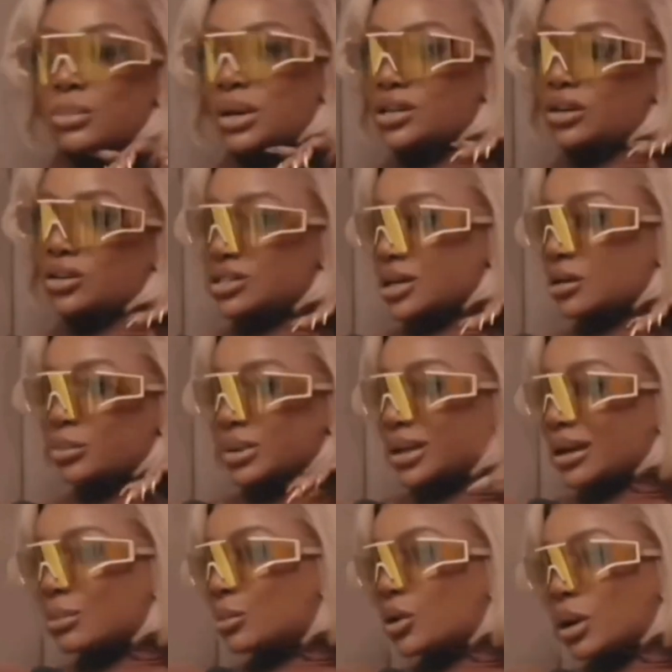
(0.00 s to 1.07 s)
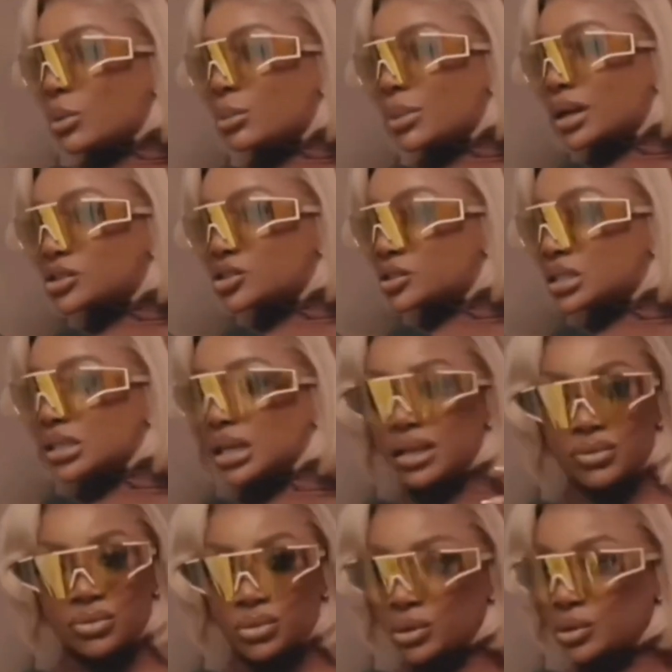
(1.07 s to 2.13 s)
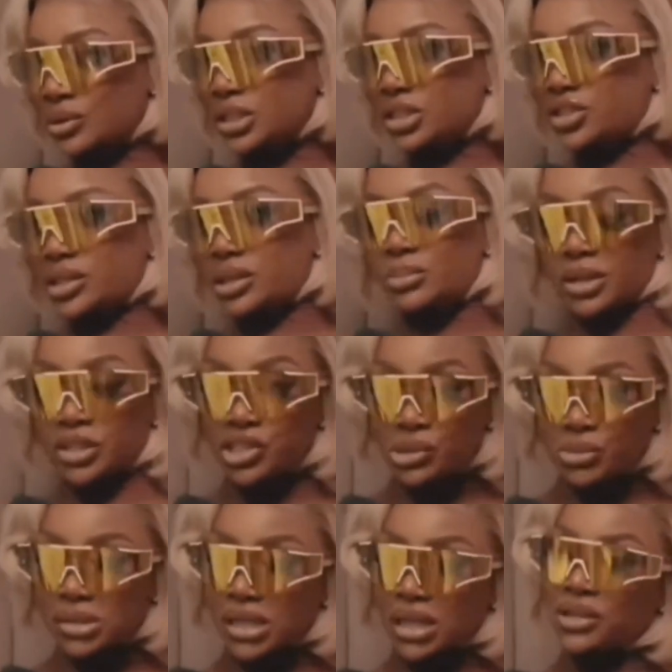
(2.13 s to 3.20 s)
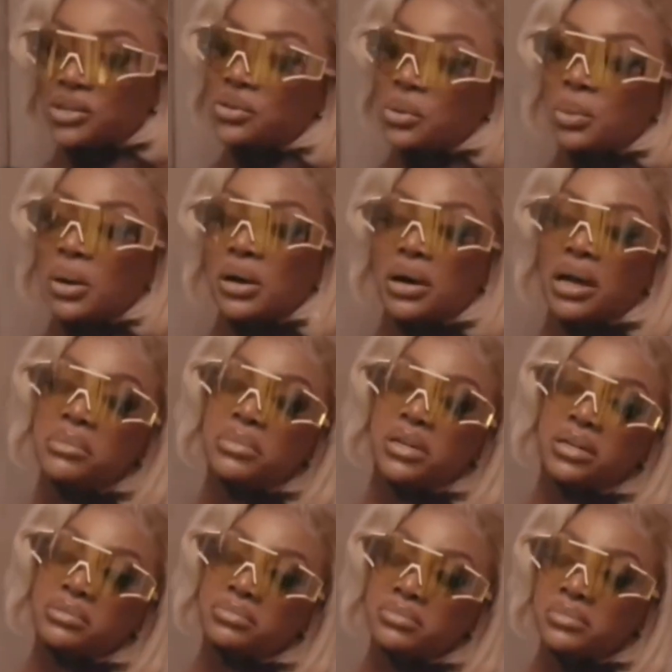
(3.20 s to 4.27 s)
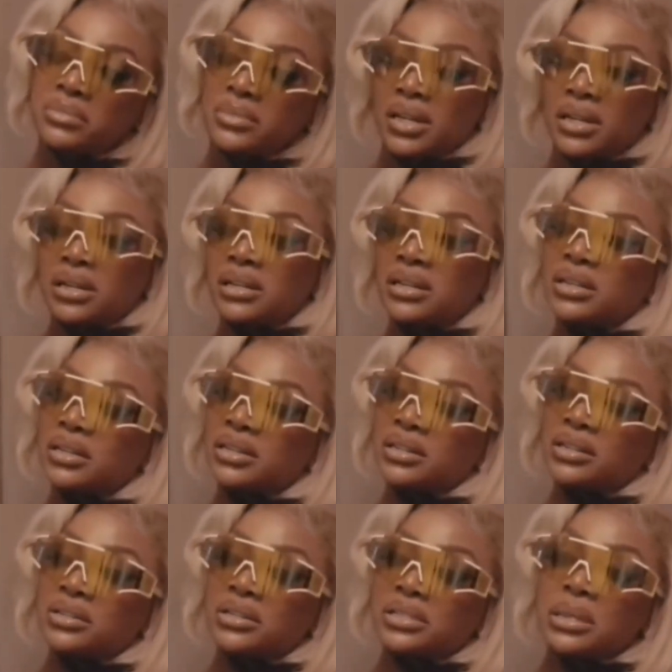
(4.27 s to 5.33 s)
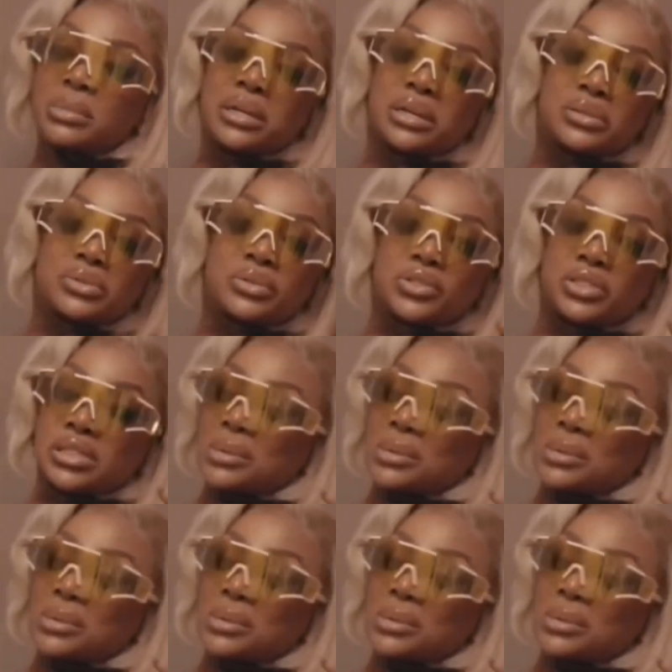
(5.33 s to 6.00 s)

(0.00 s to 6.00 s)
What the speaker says: to come back here, because I would have been like, I'm not coming back. Do you understand? Everyone going to eat shit. But she was like, you know, well, I mean, you know, somebody else